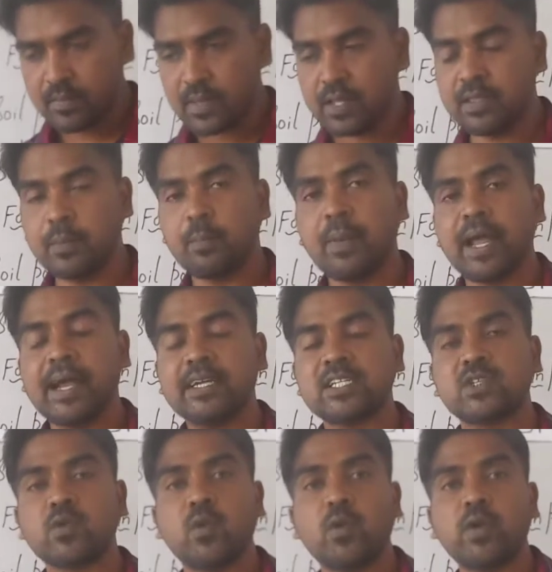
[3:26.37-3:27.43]
the
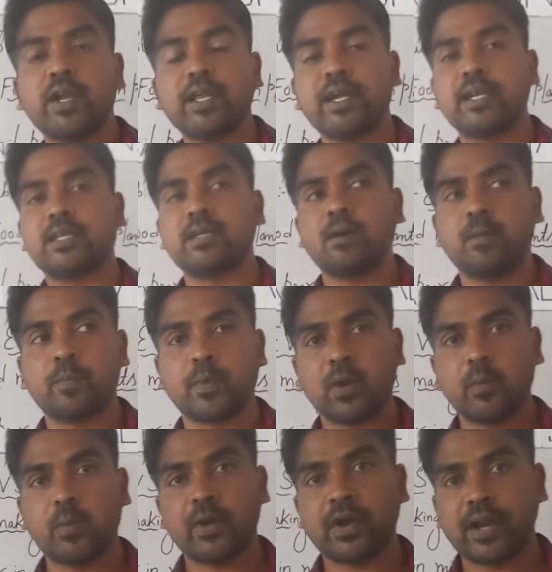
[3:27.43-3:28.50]
plants won't get a
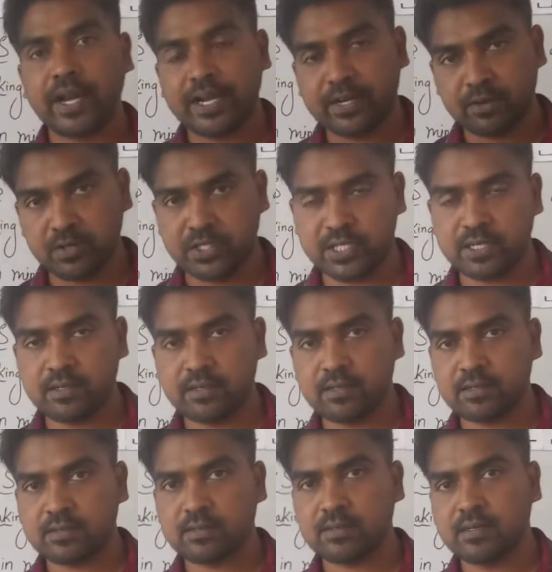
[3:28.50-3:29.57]
proper nitrogen,
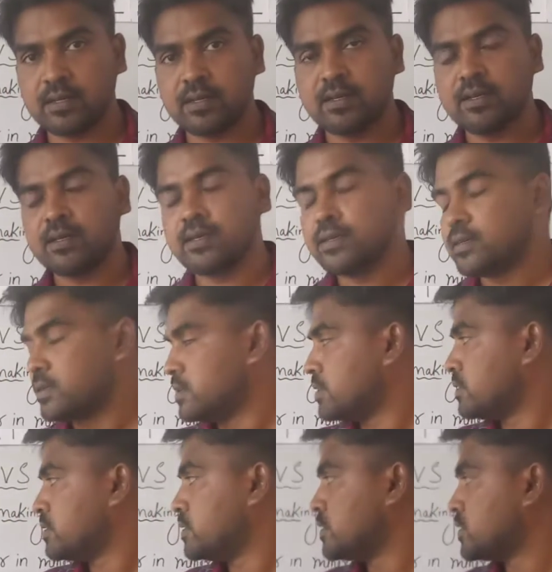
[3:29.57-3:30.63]

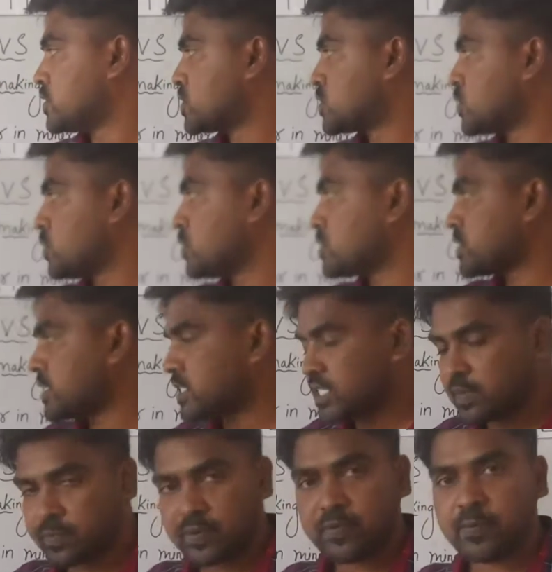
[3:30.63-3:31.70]
so such
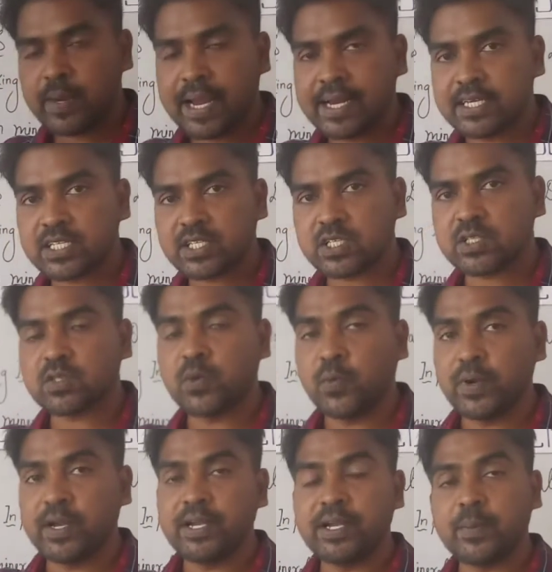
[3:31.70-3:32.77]
type of plants
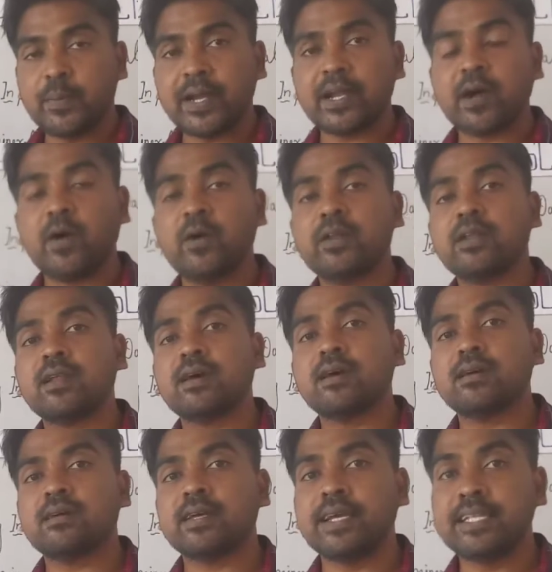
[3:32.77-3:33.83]
will depend on
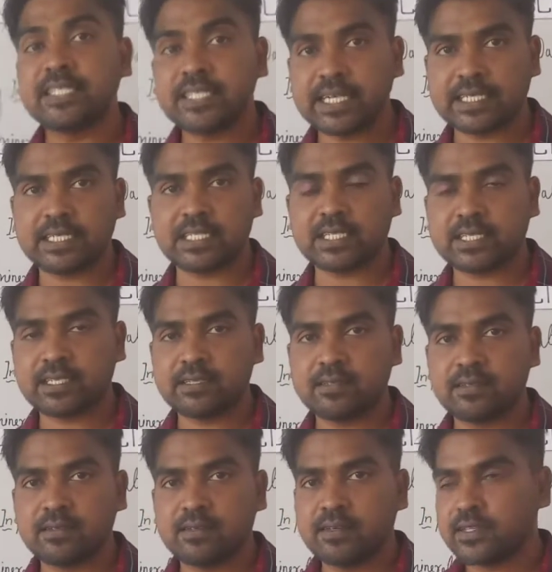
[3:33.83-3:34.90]
insects.
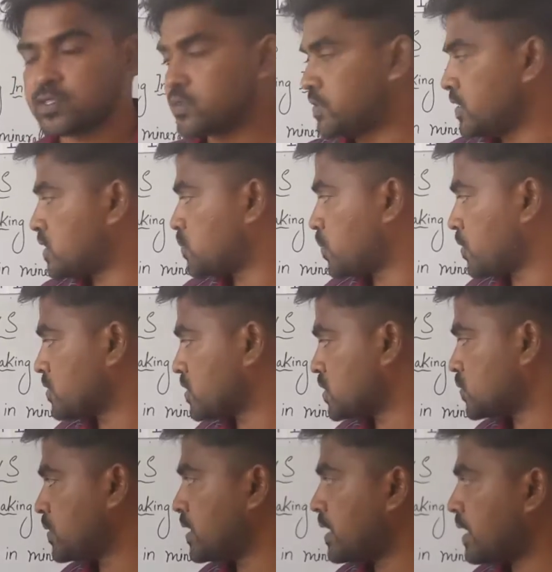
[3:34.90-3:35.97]
So this
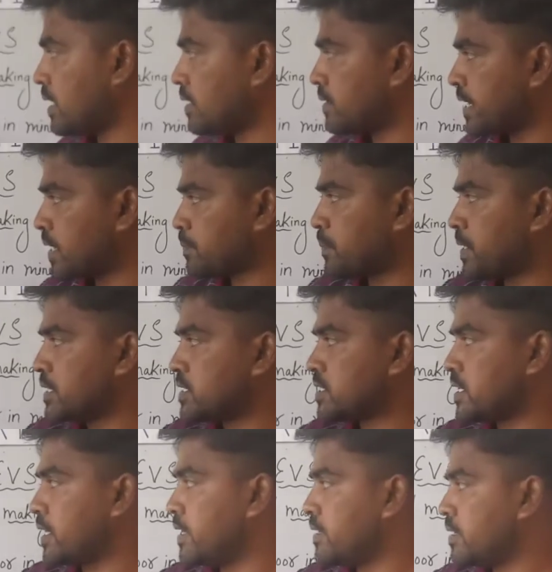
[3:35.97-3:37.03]
process will take place
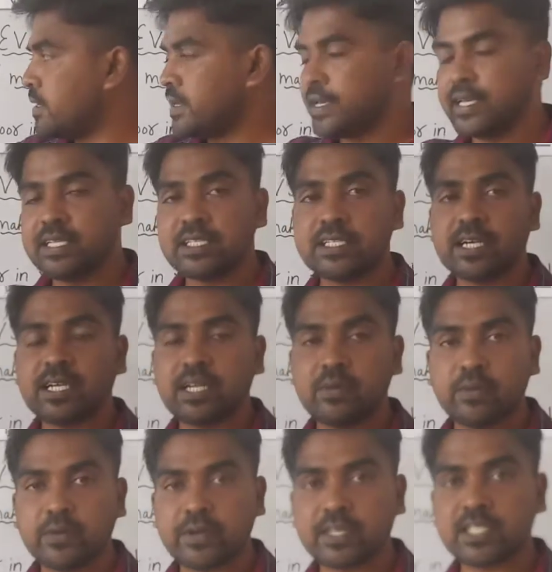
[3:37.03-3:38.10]
in
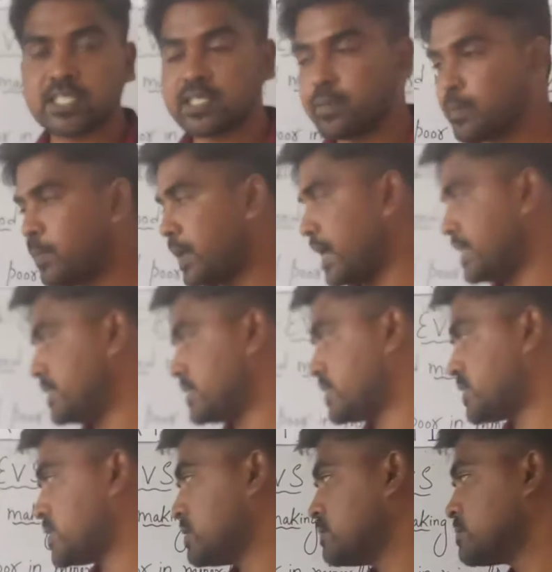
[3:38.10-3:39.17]
insectivorous
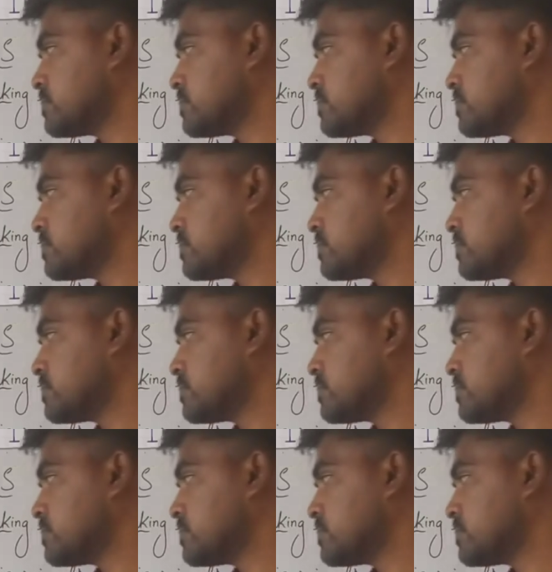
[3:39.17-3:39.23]
plants.